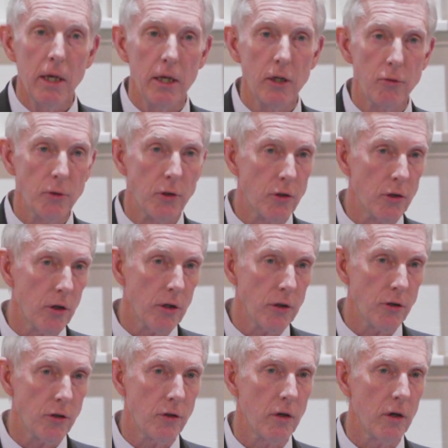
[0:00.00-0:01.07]
His
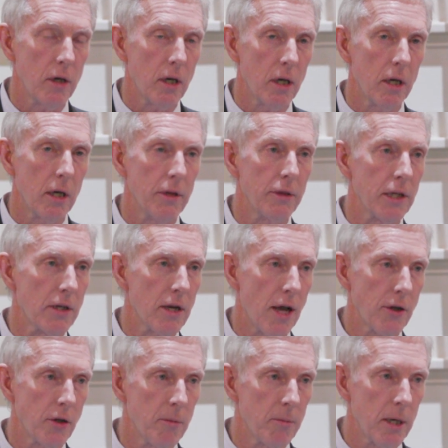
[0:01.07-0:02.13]
research that
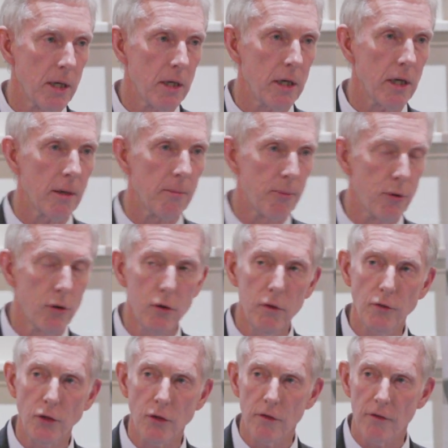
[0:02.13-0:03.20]
documented
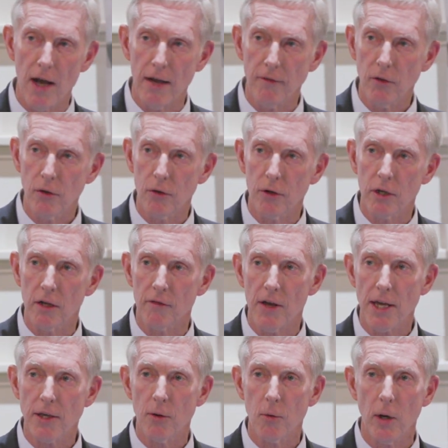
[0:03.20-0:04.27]
improved survival during
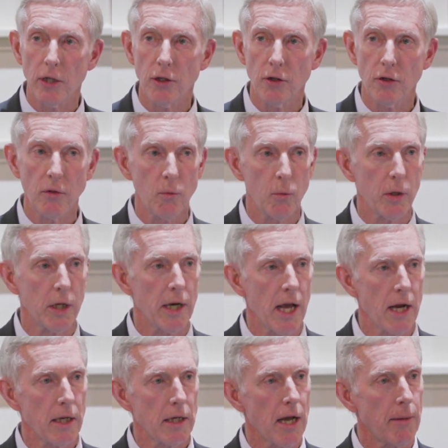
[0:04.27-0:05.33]
evacuation when
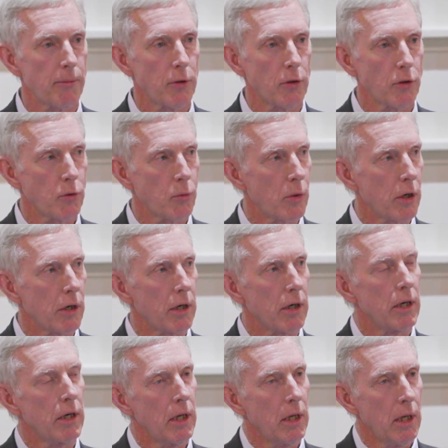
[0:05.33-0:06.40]
helicopters
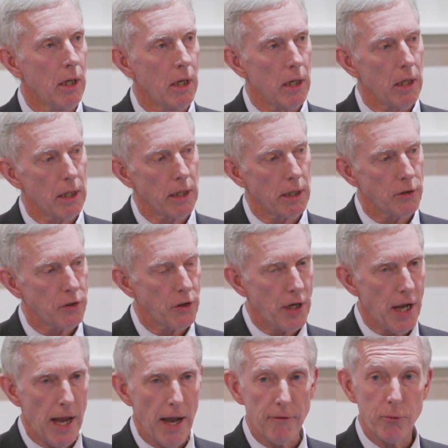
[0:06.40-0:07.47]
were
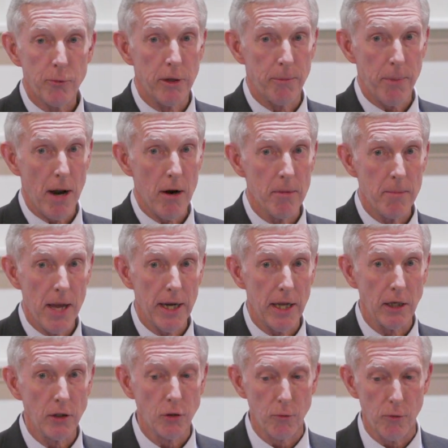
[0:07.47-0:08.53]
staffed with
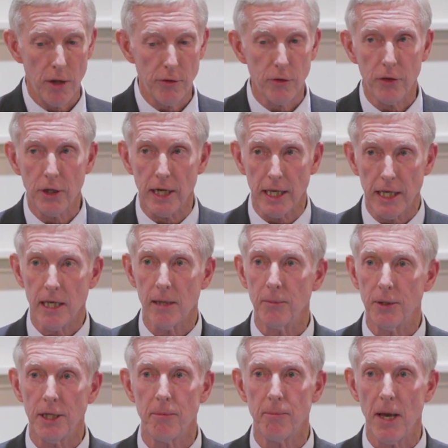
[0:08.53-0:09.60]
paramedics rather than
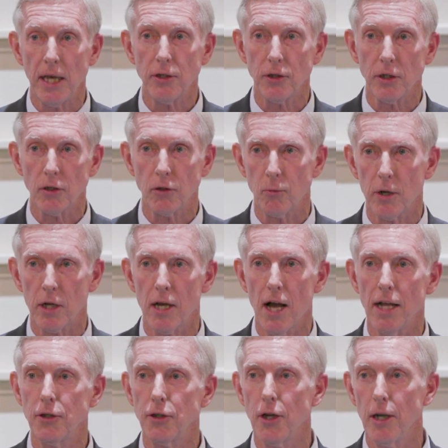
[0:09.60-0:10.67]
EMT basics. What a
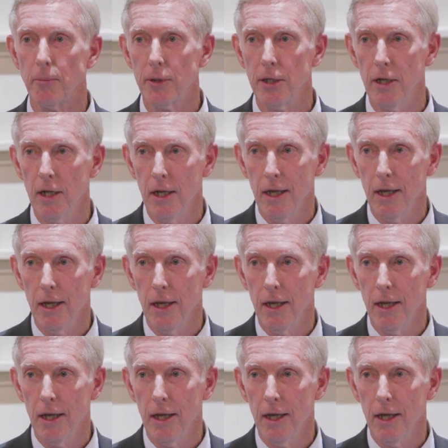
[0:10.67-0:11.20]
concept.